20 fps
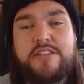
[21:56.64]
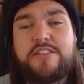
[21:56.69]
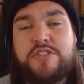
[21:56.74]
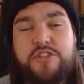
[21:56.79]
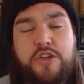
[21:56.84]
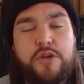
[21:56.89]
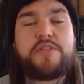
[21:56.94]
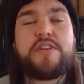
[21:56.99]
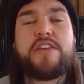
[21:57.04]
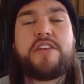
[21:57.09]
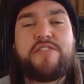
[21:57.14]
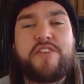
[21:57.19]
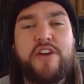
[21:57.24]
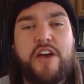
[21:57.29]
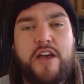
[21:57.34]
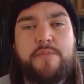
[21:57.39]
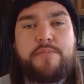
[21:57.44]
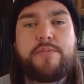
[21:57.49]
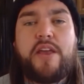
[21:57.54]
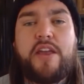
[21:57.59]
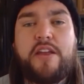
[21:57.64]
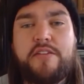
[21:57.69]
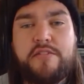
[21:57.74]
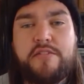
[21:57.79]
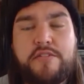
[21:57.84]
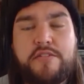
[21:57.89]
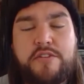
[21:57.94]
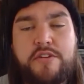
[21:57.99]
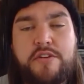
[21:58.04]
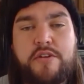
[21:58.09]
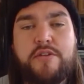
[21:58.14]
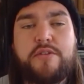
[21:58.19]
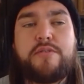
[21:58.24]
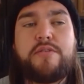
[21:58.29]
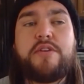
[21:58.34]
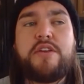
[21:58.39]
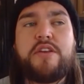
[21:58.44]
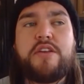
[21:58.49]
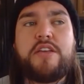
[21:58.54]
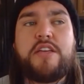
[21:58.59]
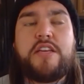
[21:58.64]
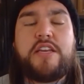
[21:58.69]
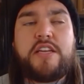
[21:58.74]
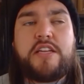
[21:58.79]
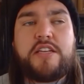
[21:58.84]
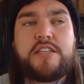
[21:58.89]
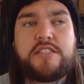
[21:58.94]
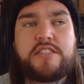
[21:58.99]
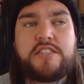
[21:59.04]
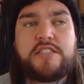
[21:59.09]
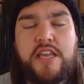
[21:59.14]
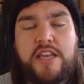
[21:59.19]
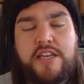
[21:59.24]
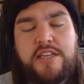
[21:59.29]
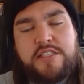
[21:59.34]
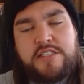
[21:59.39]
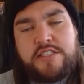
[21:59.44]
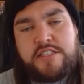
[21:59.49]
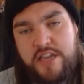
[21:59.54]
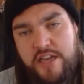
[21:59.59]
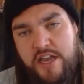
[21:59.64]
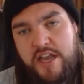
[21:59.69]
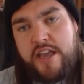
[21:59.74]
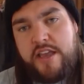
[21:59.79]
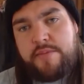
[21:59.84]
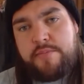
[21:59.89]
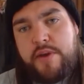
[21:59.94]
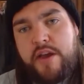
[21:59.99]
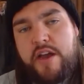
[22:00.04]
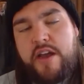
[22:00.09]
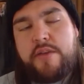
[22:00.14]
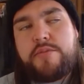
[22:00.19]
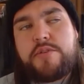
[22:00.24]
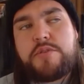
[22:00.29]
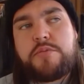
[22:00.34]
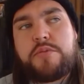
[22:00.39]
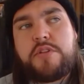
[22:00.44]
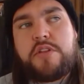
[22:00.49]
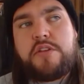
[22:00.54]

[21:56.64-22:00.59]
Don't give up. And, it takes time. I was really